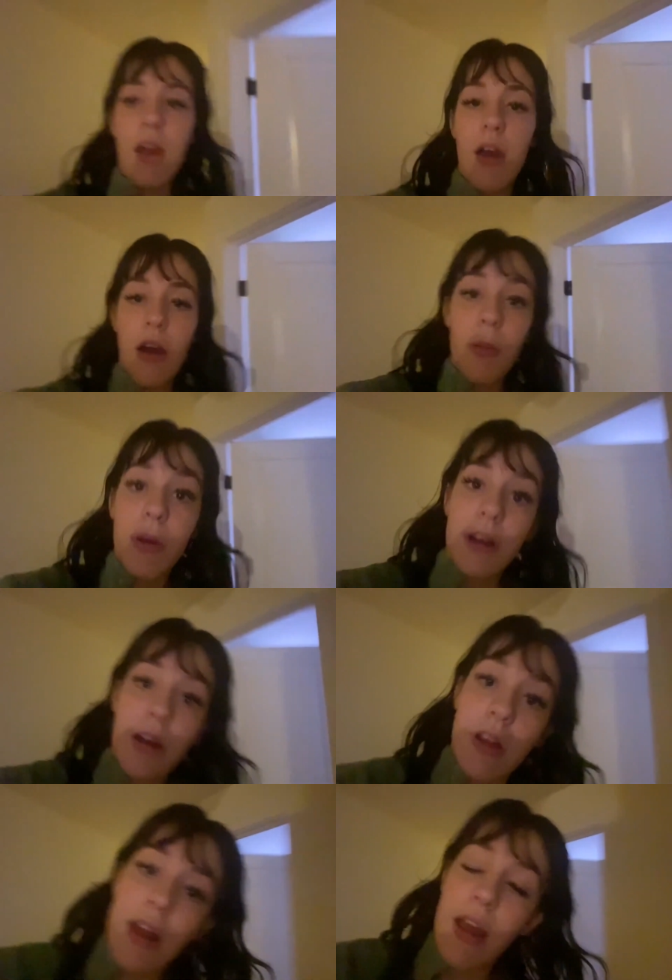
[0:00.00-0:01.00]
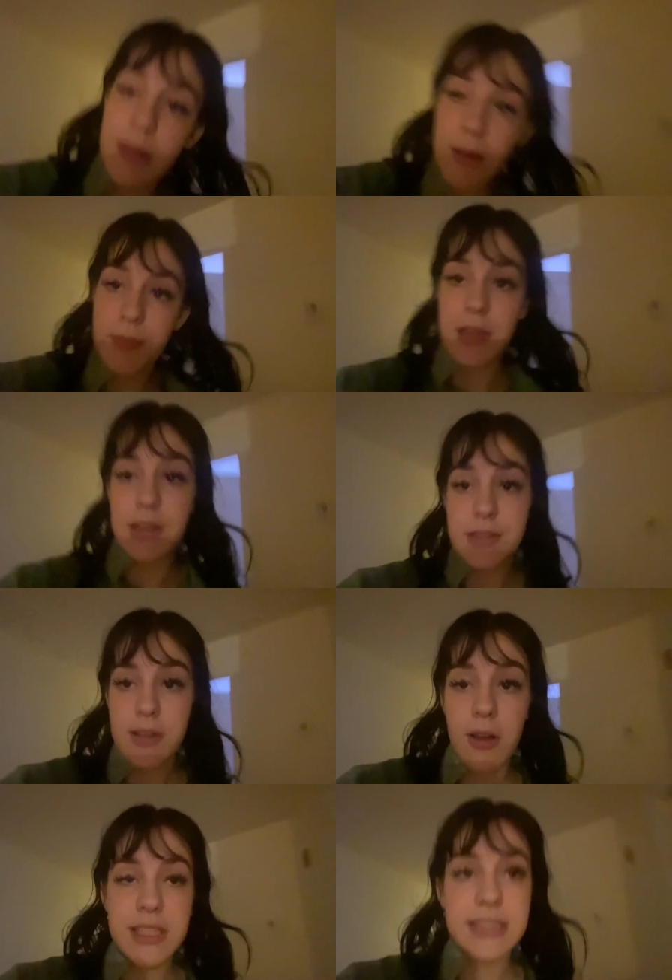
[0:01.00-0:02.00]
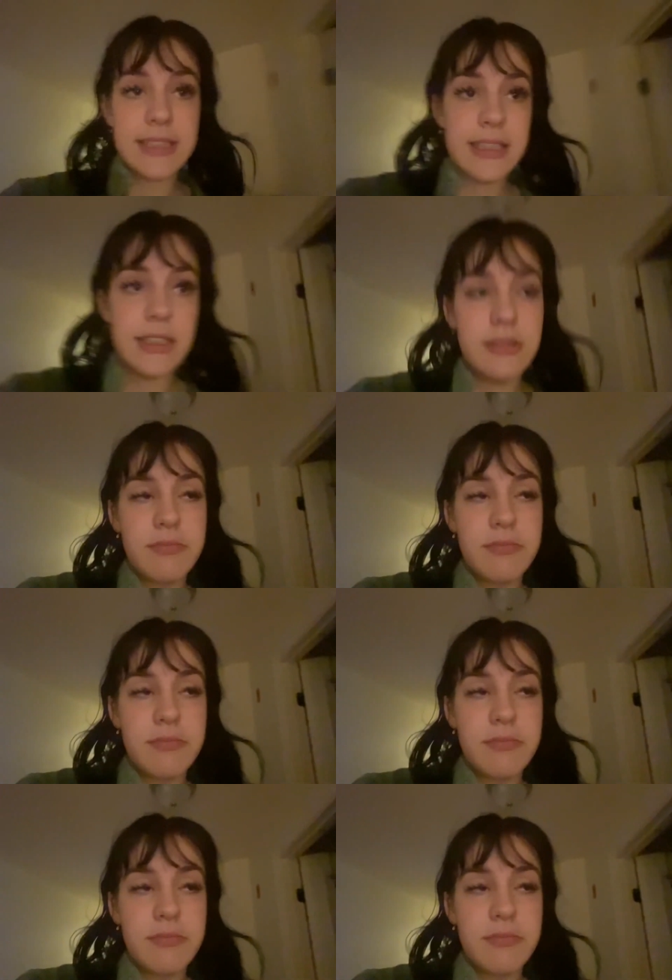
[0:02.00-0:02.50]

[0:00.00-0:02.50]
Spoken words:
Oh my god, I am exhausted.